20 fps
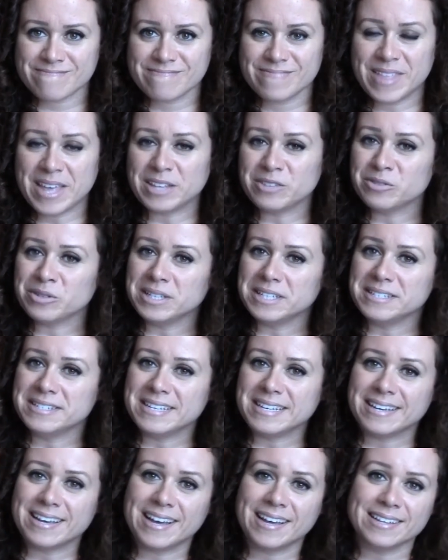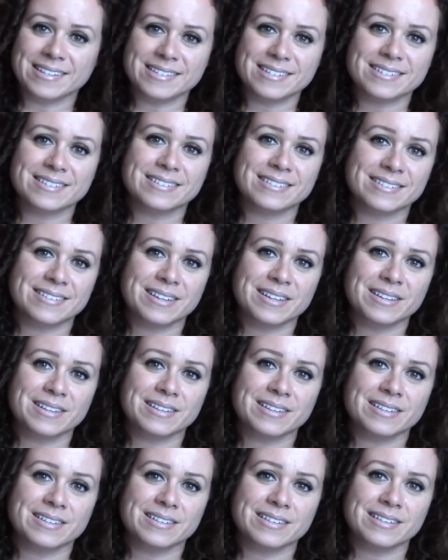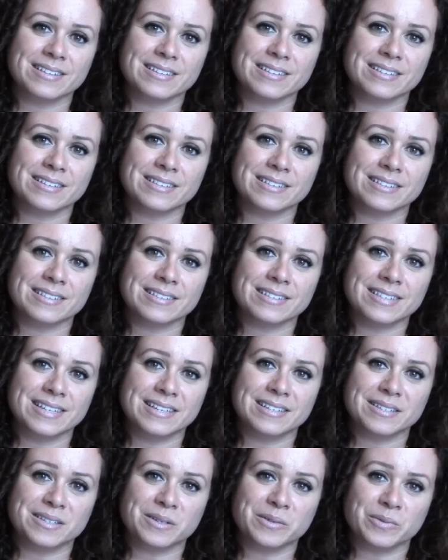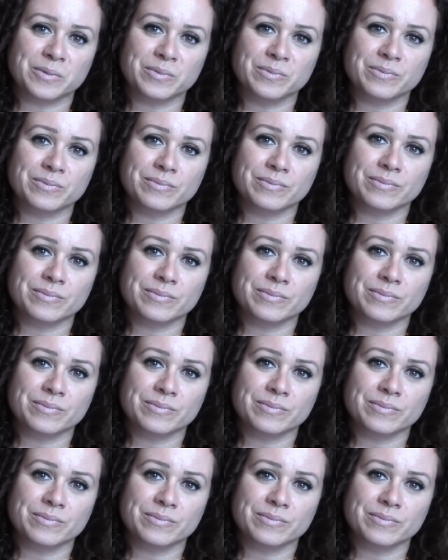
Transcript: Thanks for listening, guys. See you soon.